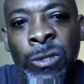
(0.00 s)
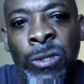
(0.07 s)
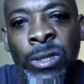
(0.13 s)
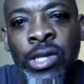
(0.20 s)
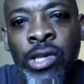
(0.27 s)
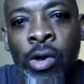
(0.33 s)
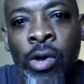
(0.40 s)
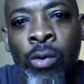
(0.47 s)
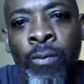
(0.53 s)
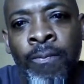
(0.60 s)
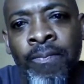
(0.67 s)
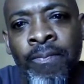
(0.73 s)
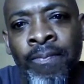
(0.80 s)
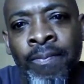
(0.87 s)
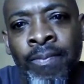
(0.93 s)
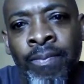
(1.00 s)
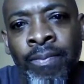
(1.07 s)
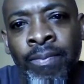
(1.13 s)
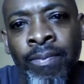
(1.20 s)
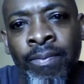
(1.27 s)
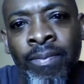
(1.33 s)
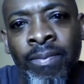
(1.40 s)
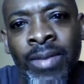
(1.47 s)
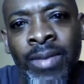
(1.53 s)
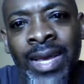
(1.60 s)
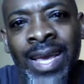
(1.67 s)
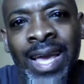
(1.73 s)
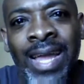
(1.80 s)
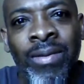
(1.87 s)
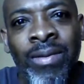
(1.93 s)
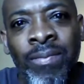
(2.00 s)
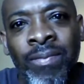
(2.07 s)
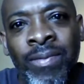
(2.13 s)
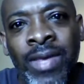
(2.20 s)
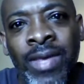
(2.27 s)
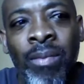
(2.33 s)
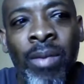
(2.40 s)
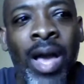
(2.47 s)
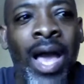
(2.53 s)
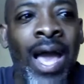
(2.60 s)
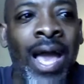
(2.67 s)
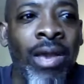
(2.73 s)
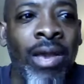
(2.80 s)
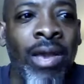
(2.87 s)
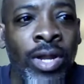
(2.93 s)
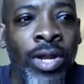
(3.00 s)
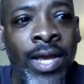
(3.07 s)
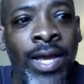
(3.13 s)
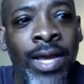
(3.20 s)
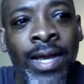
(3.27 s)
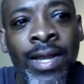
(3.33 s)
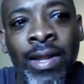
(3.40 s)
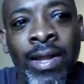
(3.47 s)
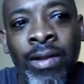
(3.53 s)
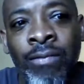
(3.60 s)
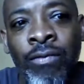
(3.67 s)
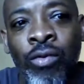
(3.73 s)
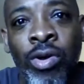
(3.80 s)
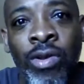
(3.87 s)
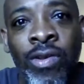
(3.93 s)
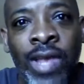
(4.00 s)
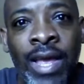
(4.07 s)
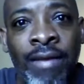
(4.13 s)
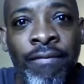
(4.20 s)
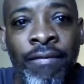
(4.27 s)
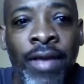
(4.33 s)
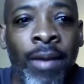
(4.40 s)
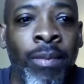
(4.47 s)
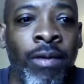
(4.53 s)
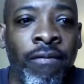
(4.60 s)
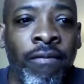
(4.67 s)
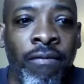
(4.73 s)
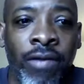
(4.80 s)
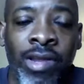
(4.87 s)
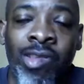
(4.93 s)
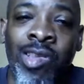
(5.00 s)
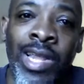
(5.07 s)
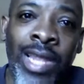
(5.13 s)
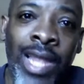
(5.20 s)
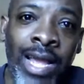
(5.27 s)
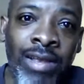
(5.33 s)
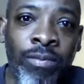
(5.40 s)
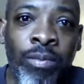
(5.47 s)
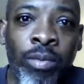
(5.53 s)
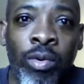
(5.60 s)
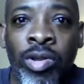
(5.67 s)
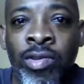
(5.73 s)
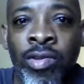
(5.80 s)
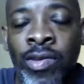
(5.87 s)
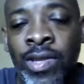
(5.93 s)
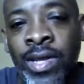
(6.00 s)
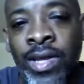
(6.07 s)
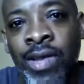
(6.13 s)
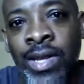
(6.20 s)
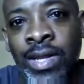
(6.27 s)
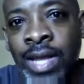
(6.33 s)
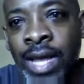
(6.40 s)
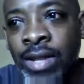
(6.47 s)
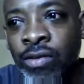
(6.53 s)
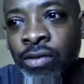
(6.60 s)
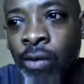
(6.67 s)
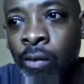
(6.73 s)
So I kind of keep my eye on it, and of course I have family and friends that like sports and things like that.